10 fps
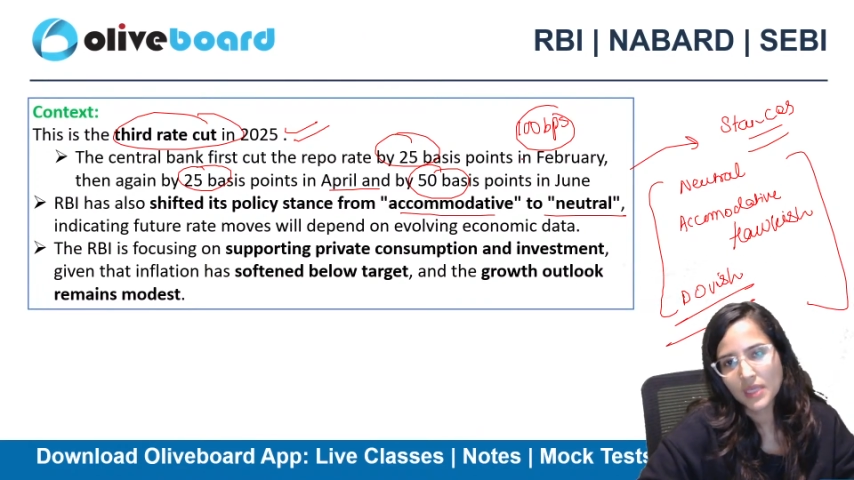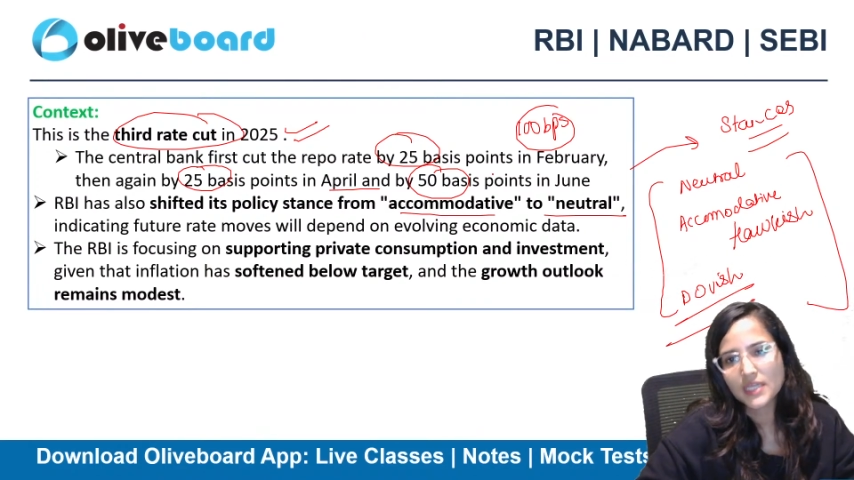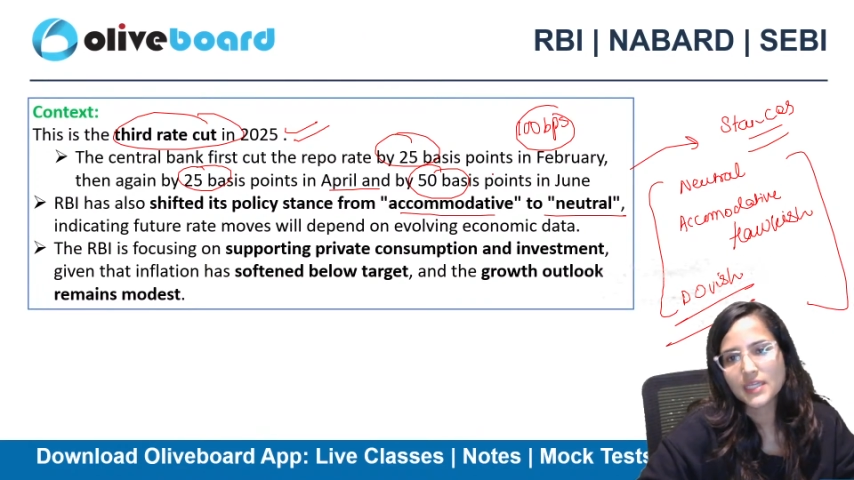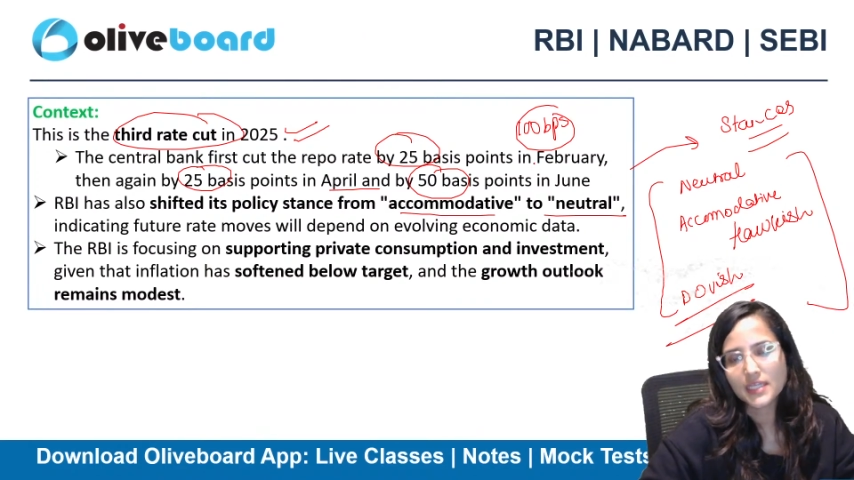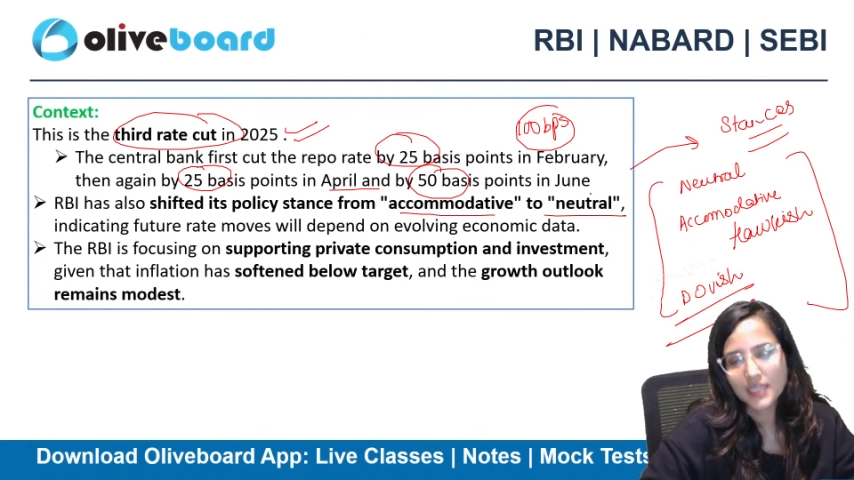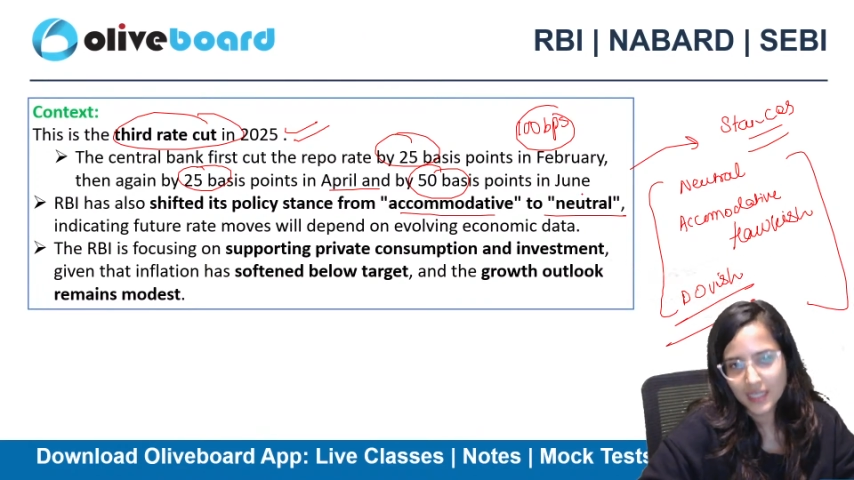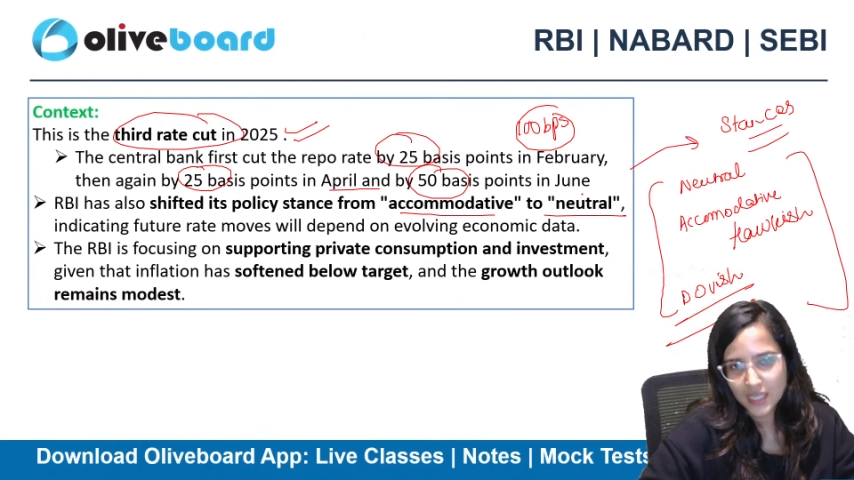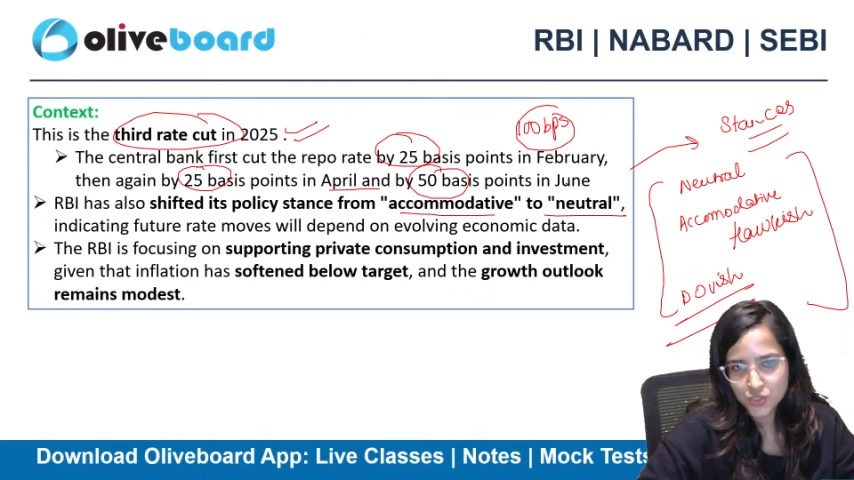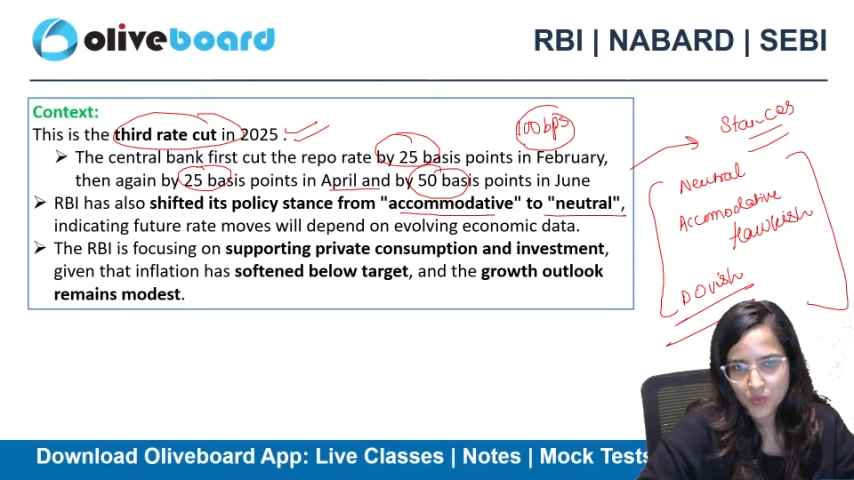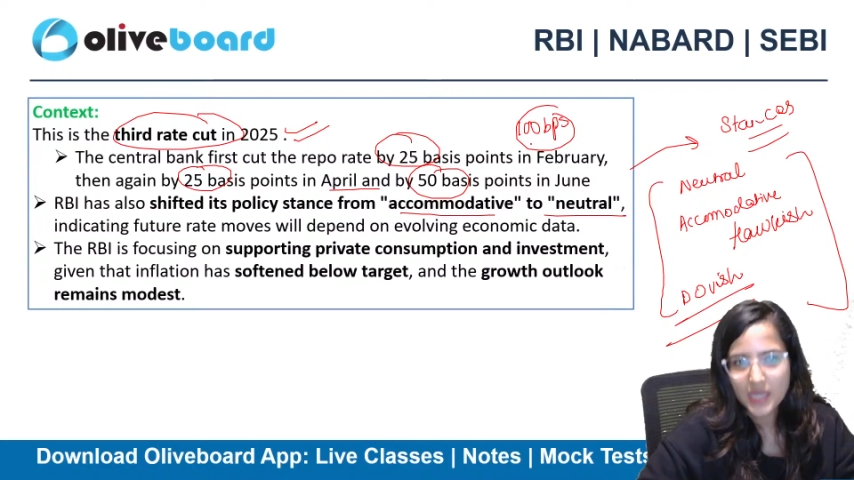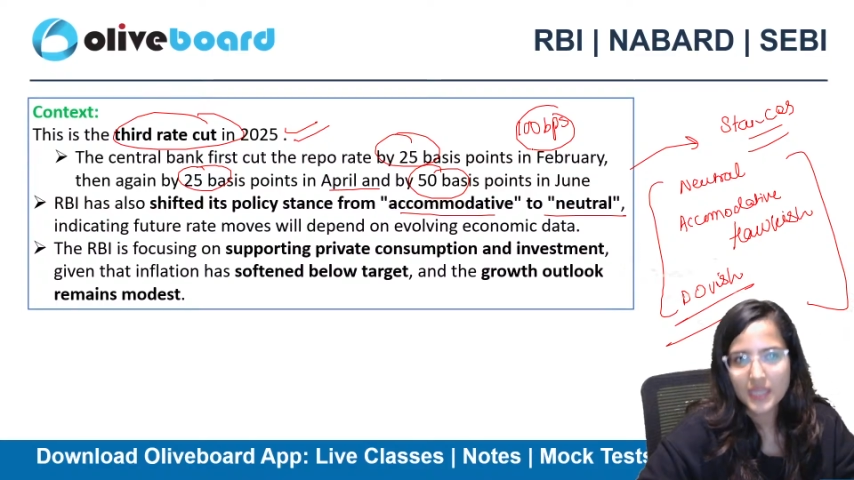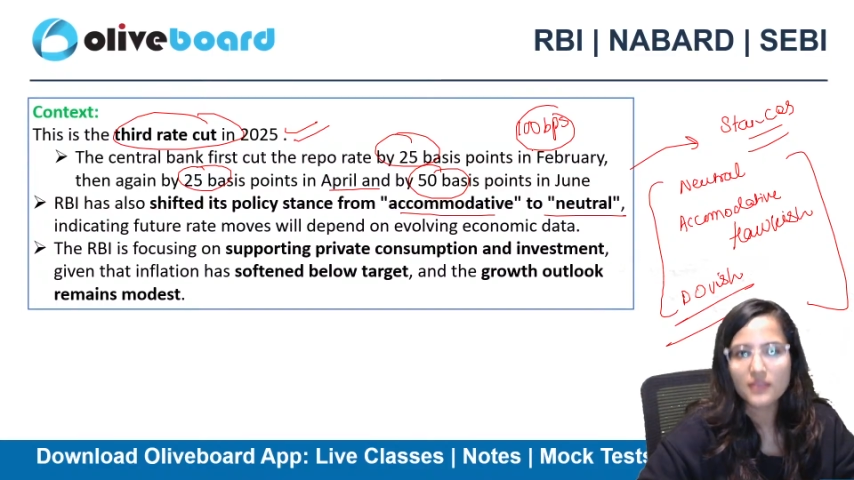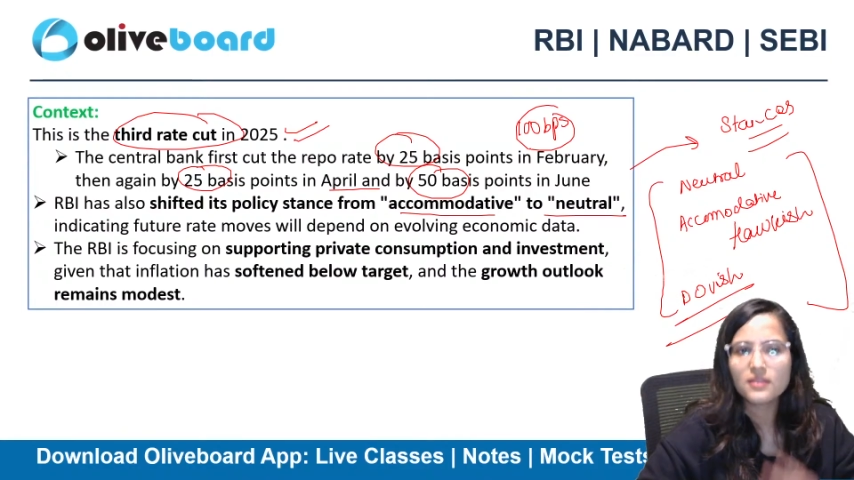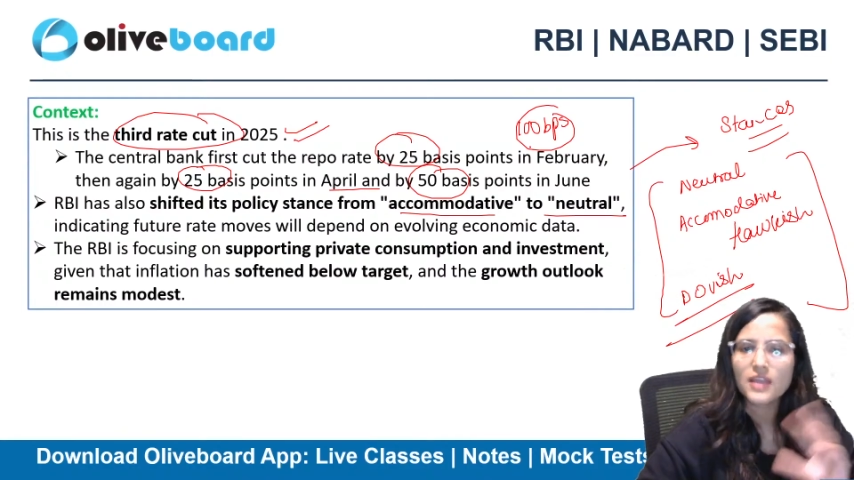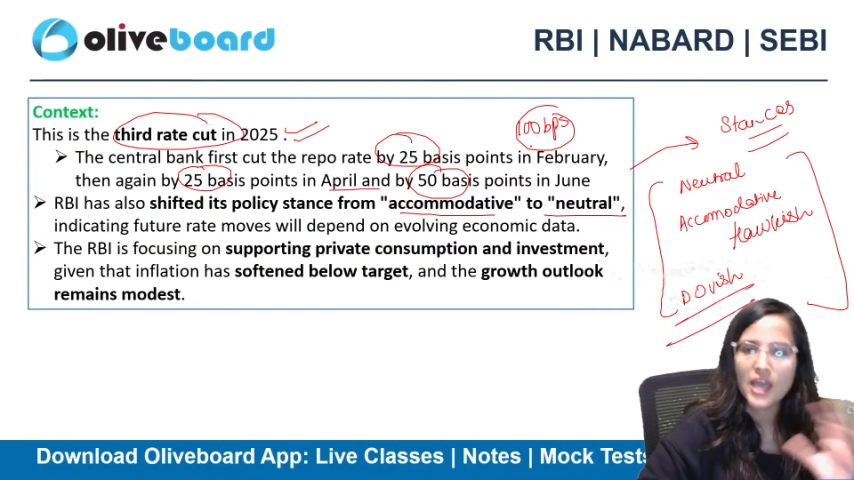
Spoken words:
in detail as well in the